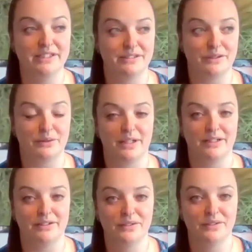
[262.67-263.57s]
So I
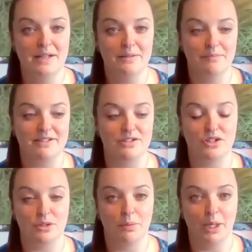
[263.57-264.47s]
kind of messaged
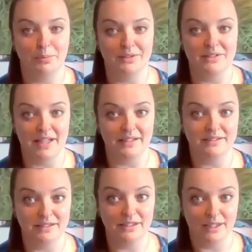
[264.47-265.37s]
the pub and said,
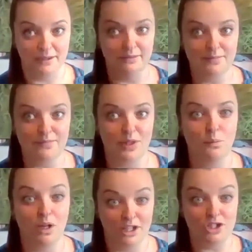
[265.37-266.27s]

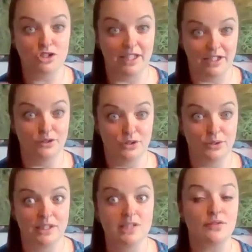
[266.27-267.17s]
while it's great that you're
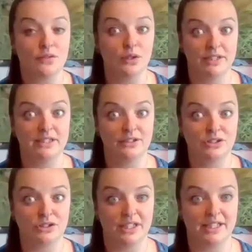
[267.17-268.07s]
doing this for your
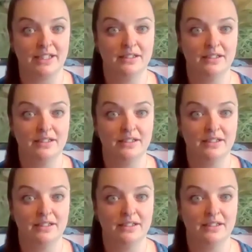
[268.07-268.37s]
industry,